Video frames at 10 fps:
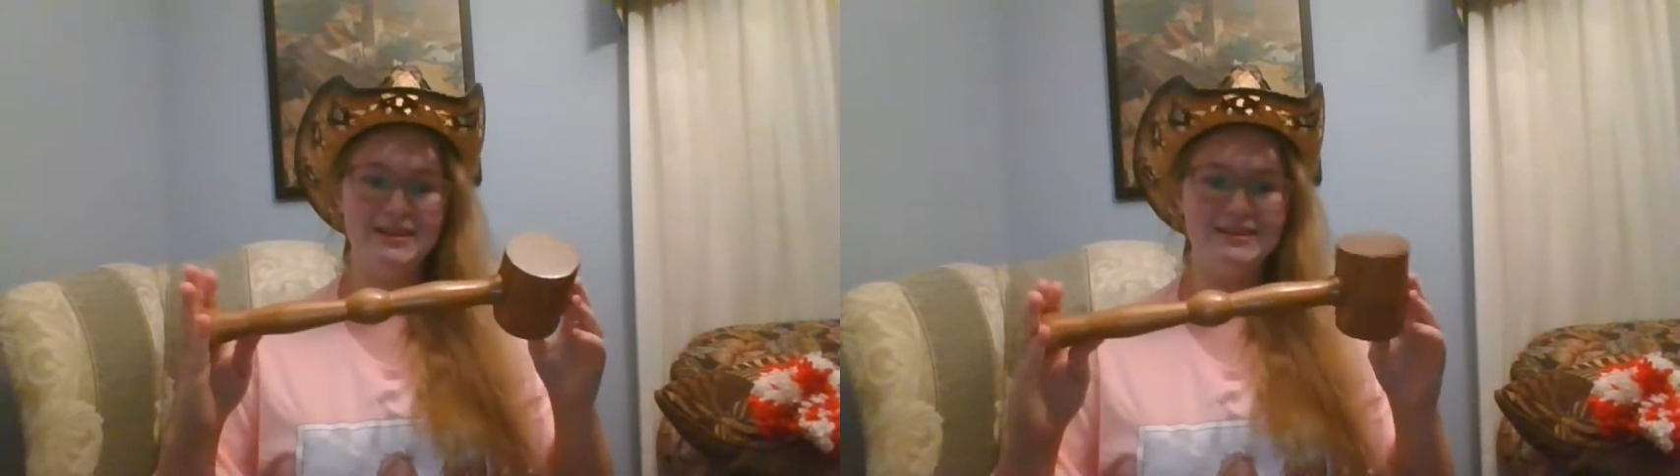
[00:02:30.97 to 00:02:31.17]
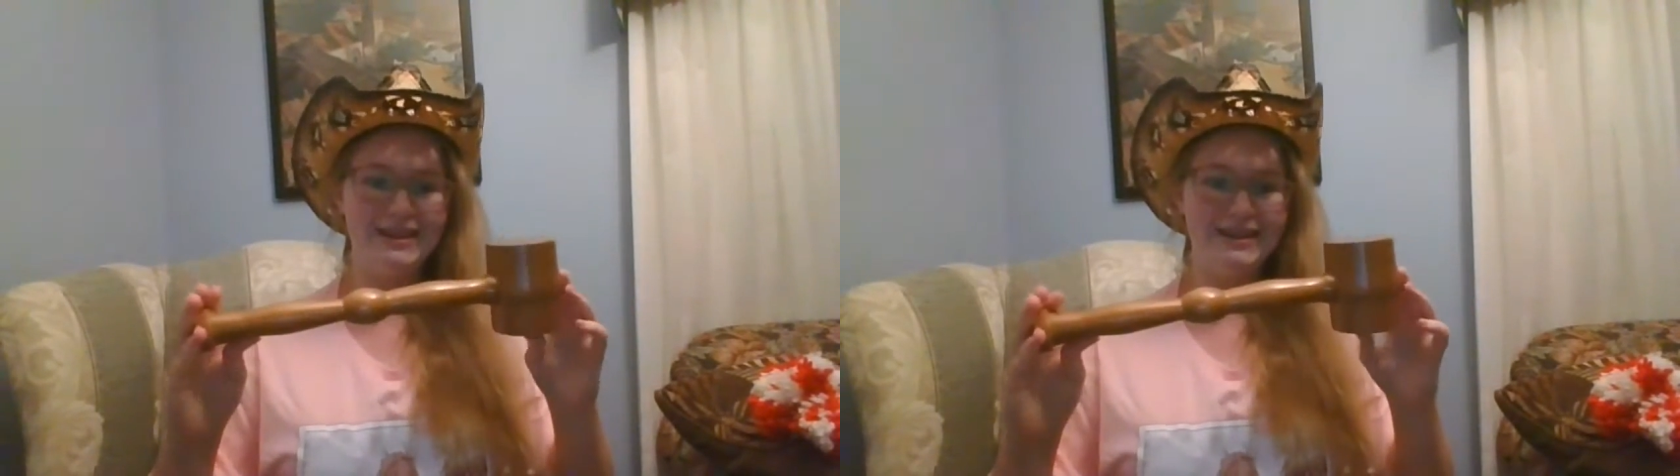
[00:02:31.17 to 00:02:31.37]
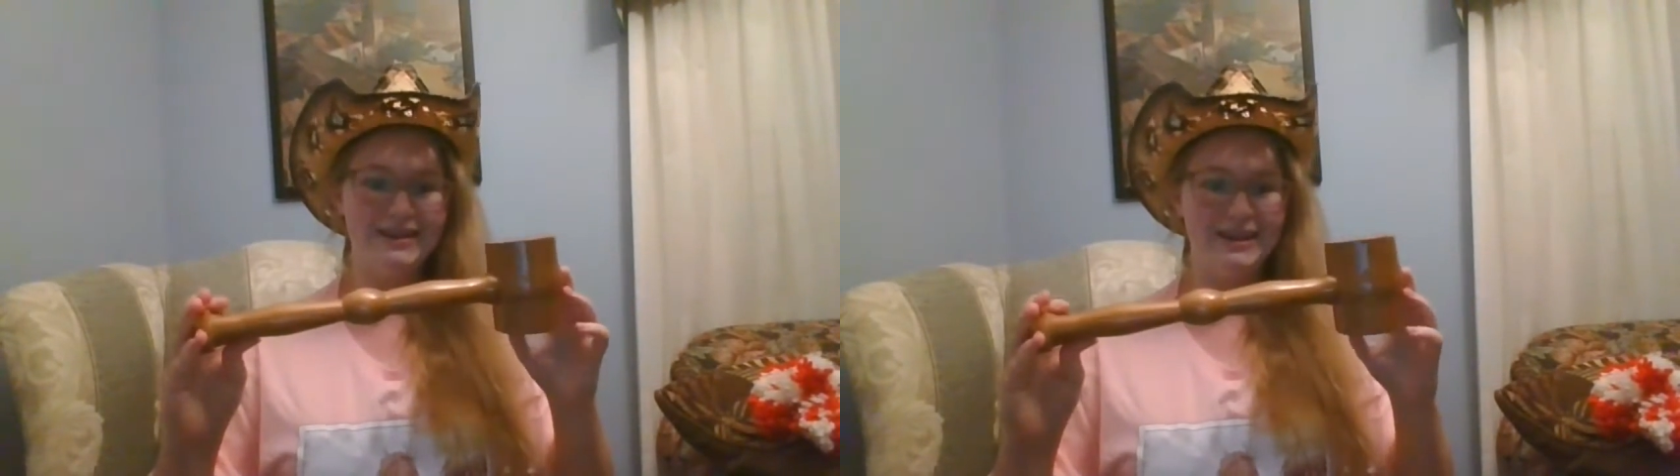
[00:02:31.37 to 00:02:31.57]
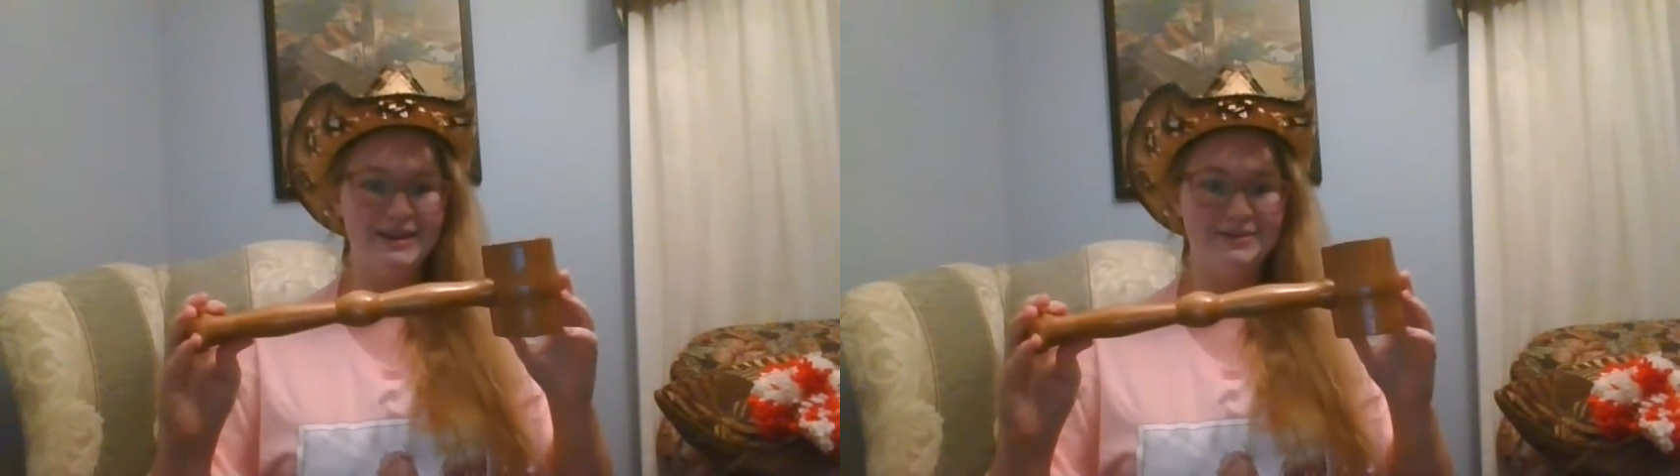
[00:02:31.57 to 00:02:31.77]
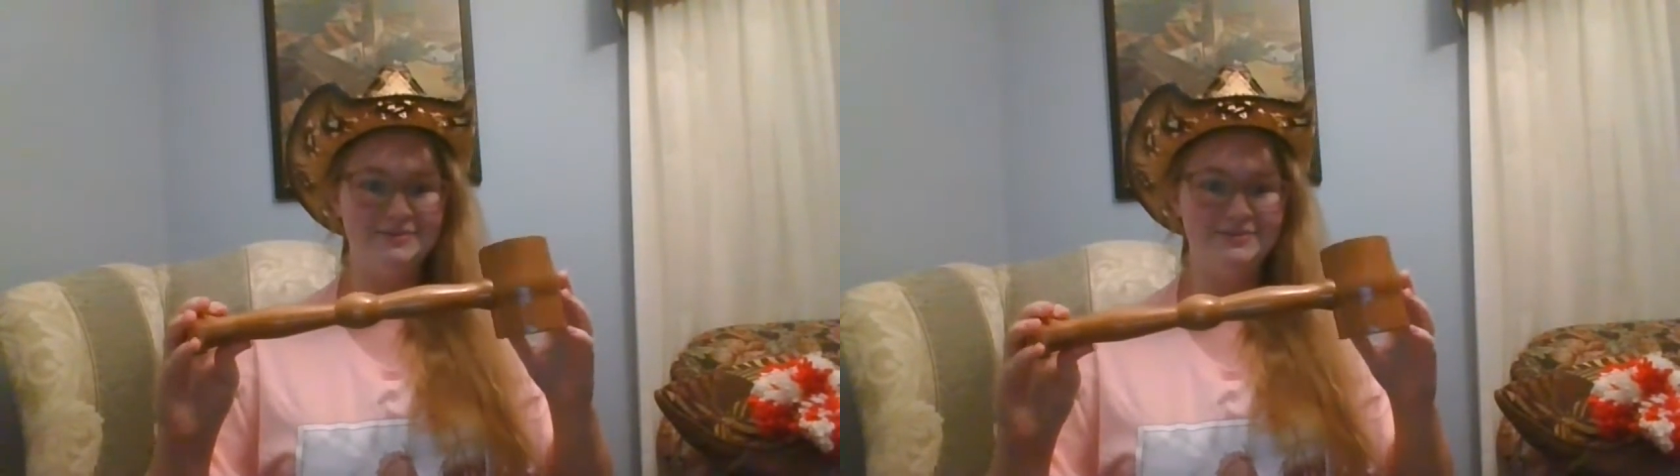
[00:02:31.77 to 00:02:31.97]
second
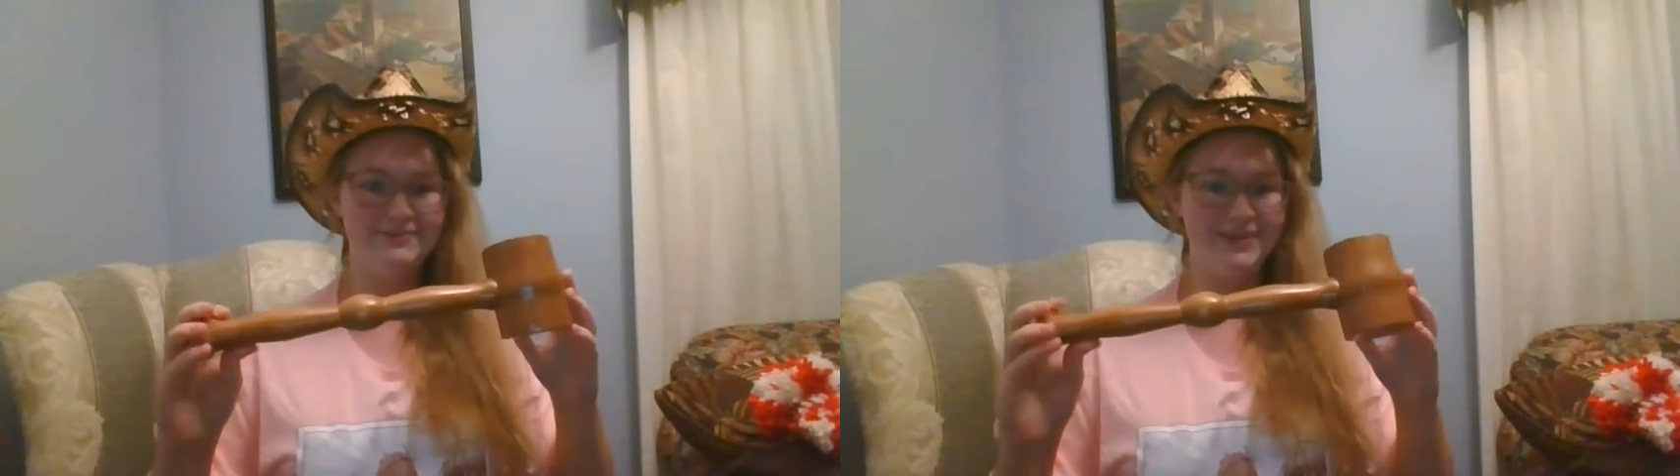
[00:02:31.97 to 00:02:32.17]
item